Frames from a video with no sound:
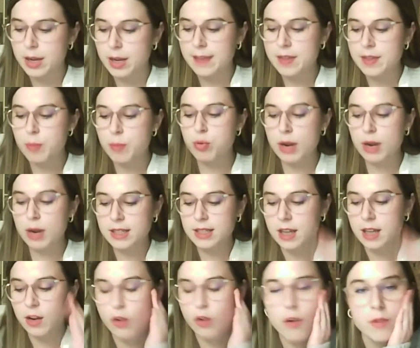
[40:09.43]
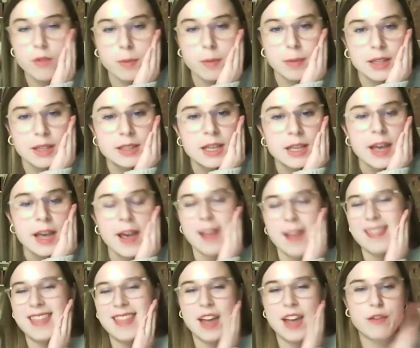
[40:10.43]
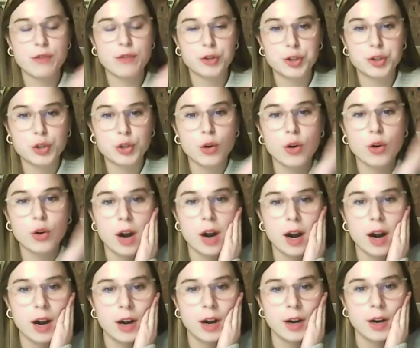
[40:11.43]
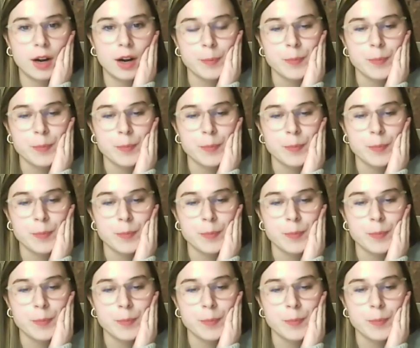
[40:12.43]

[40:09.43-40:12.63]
in the practical government, they for sure are